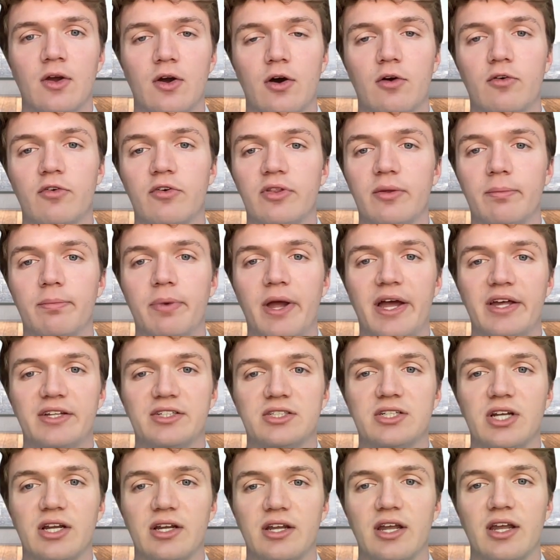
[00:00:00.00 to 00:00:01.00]
Over the past
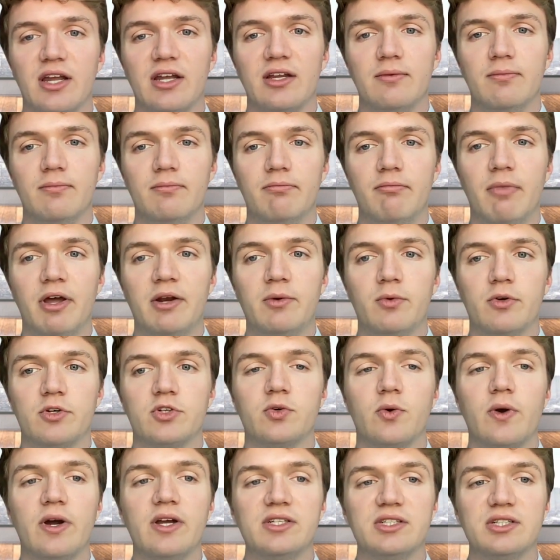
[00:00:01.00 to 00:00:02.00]
decade, men were
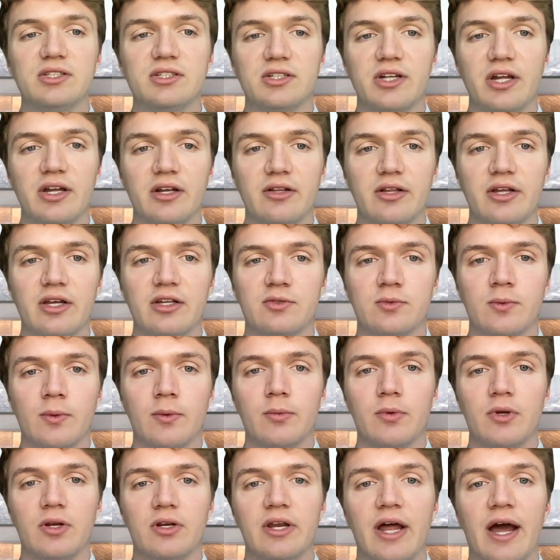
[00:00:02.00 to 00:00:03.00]
twice as likely as
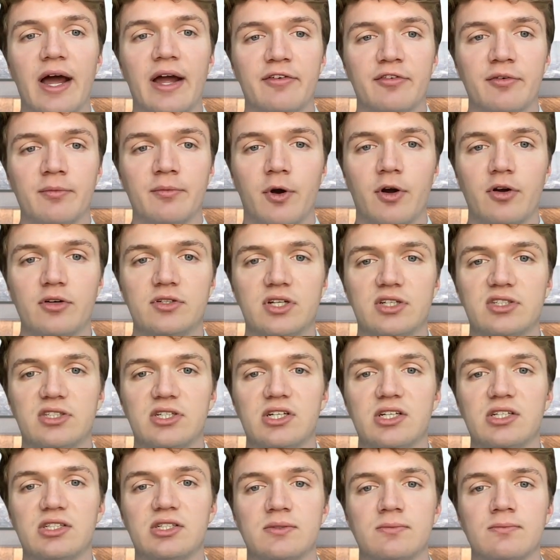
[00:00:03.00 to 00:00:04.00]
women to die from heart
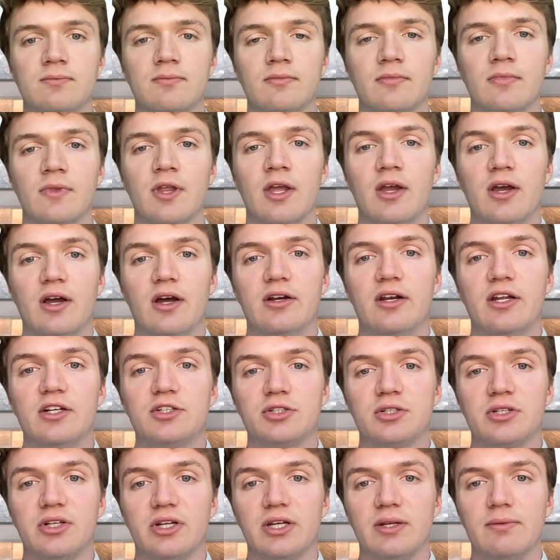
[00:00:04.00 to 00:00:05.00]
disease.
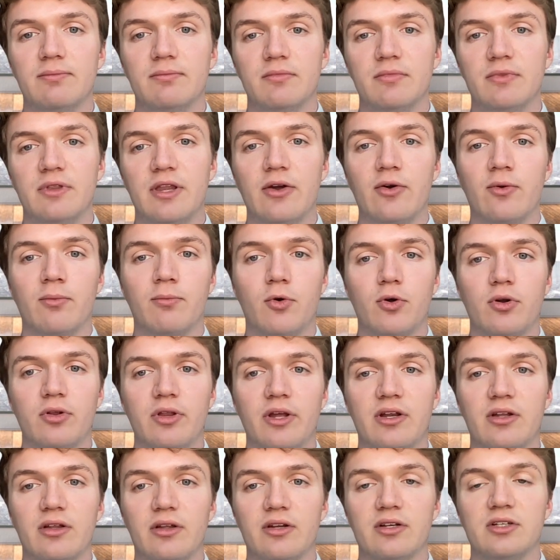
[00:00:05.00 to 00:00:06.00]
Additionally, they were more
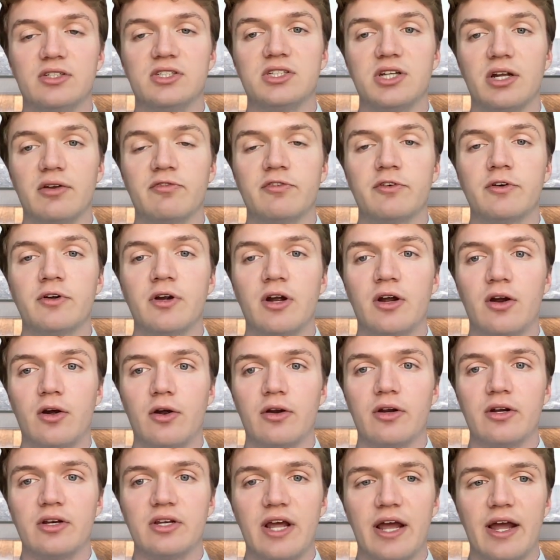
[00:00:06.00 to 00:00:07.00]
likely to suffer a
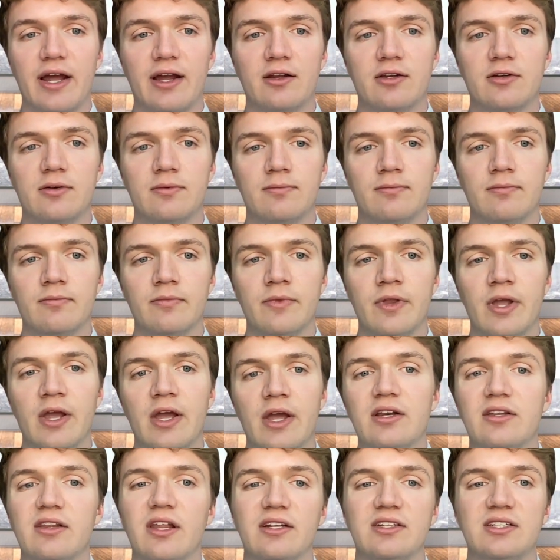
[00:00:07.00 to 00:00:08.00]
heart attack.
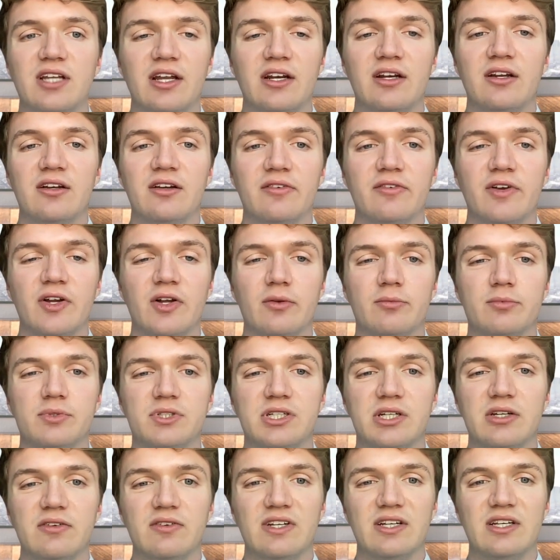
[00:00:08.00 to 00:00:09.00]
They tend to develop
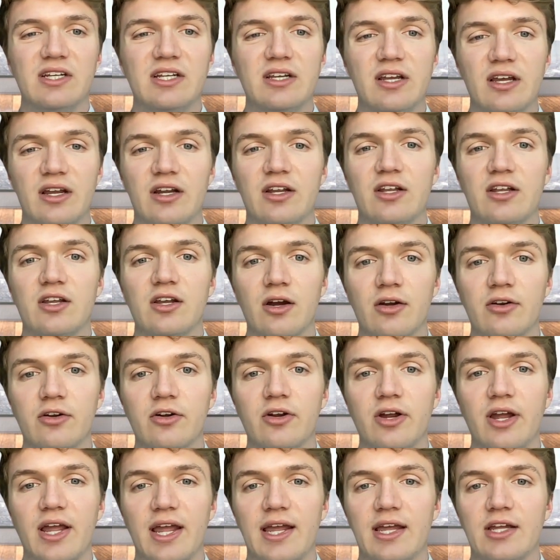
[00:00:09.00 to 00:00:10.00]
CVD at a
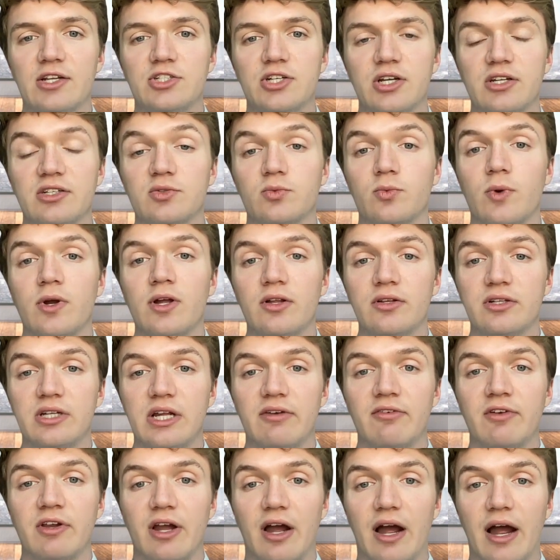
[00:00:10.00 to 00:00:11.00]
younger age, as well as
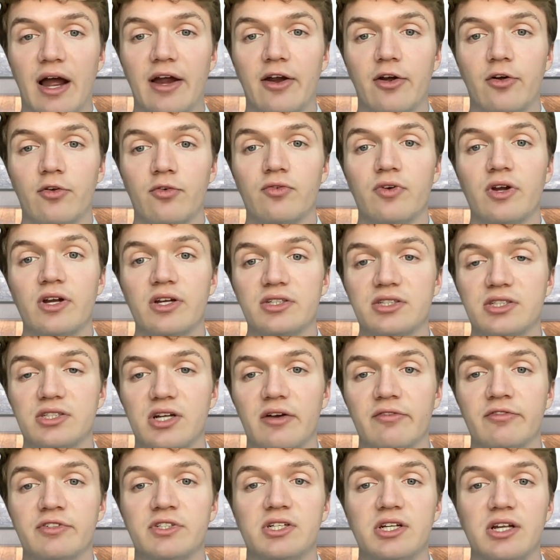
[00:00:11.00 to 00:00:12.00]
having a higher risk
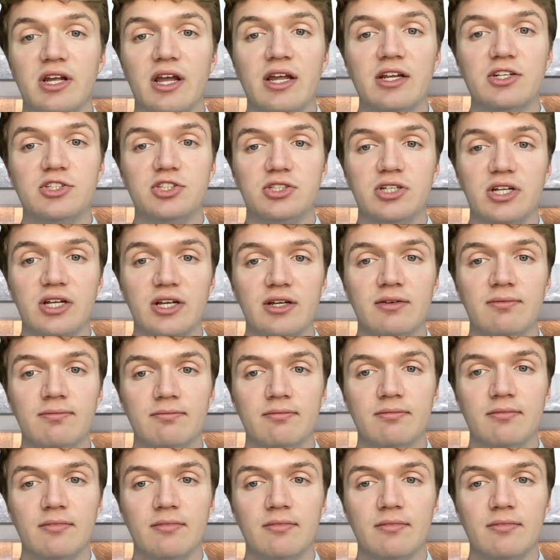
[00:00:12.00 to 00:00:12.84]
of CHD.